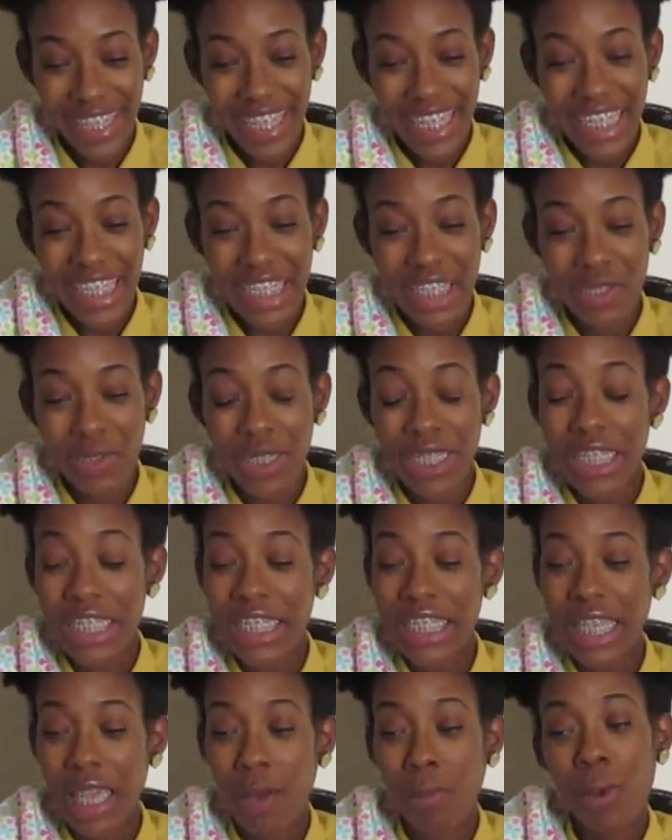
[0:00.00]
so it
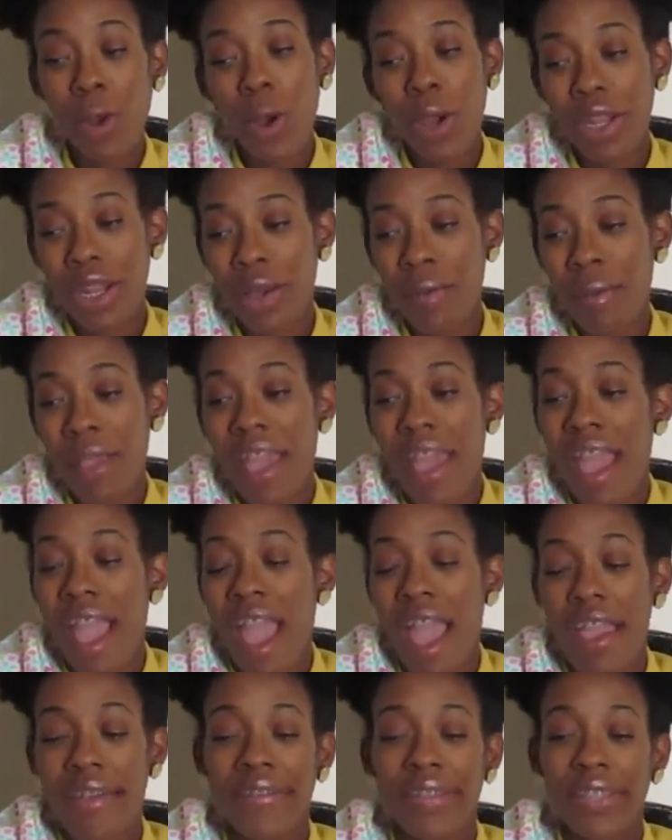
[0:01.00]
just kept going up
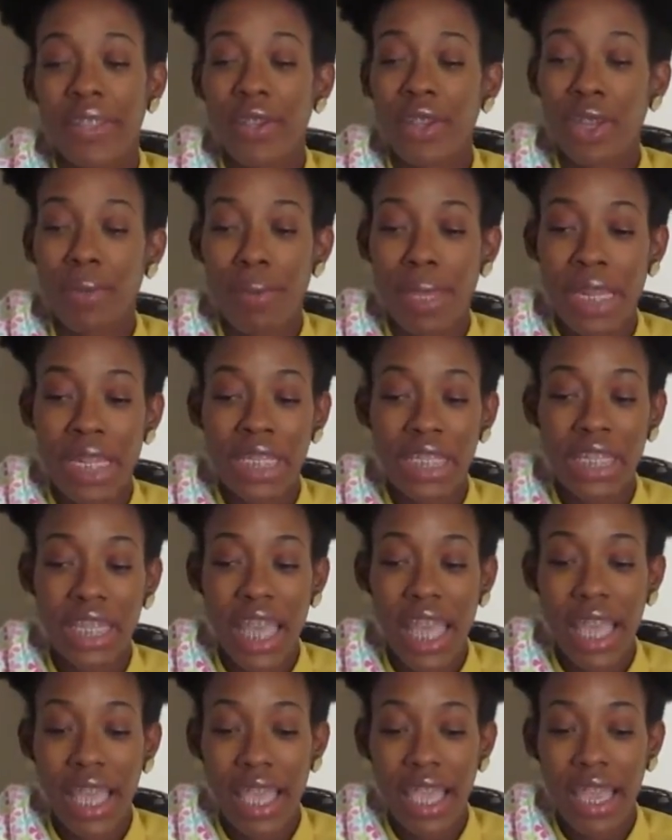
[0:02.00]
every 30 minutes.
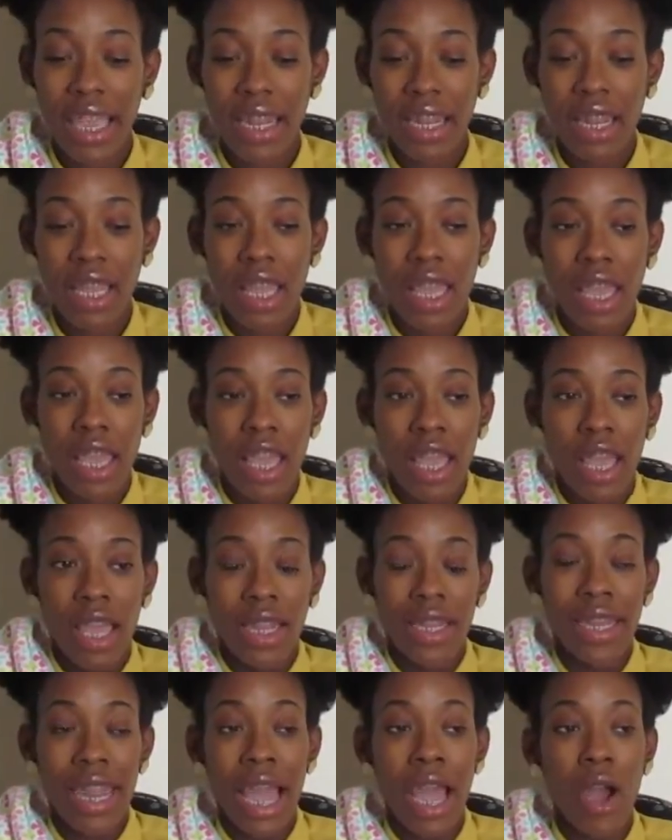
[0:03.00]
And
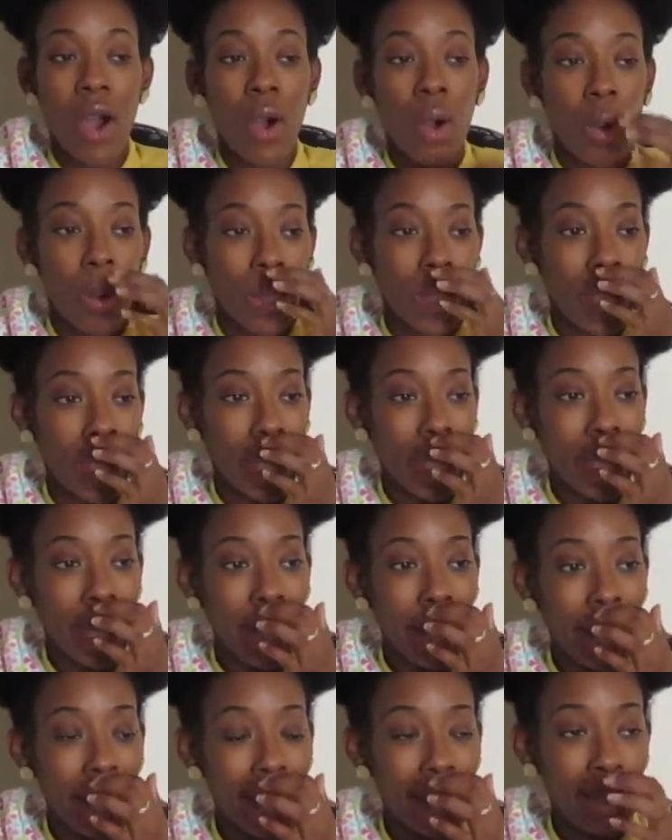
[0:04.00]
now
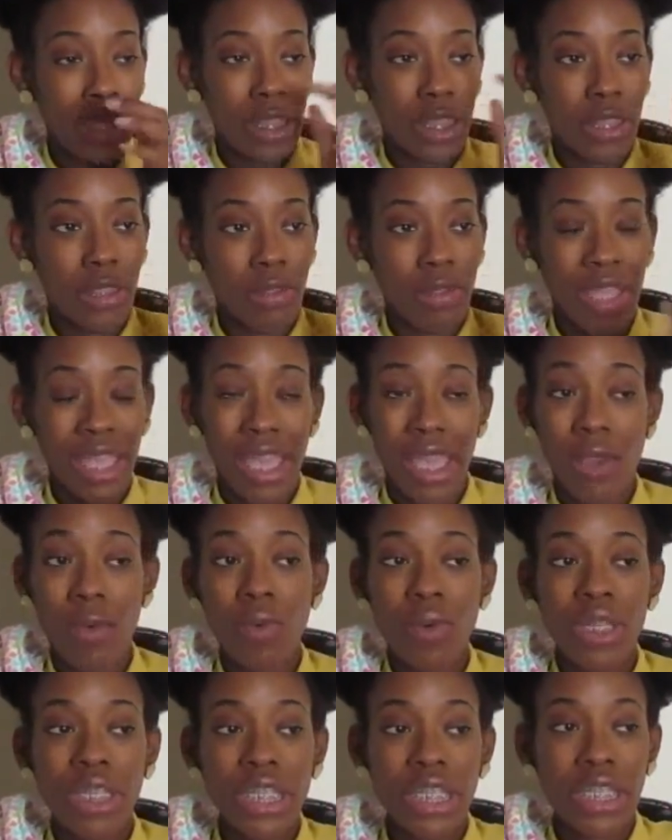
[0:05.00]
it
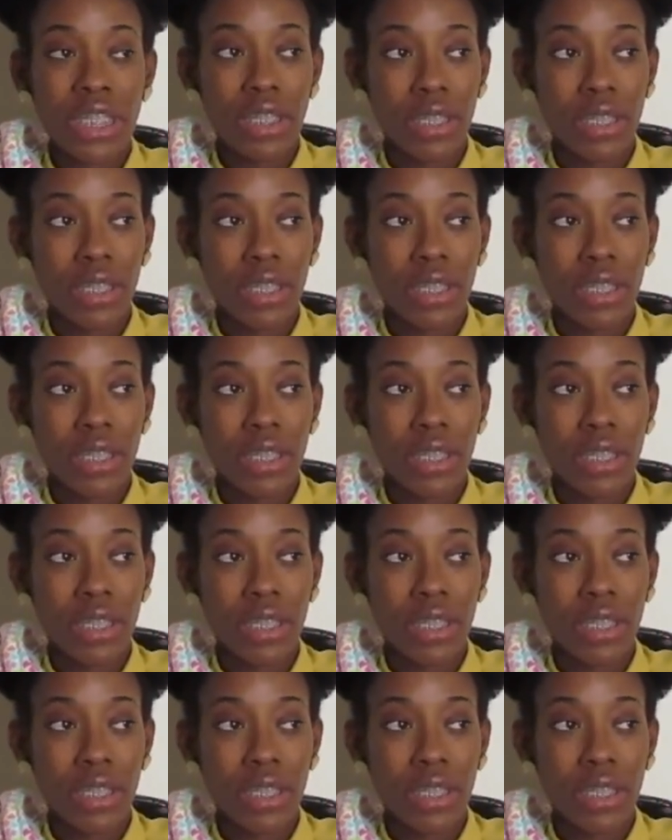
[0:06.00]
was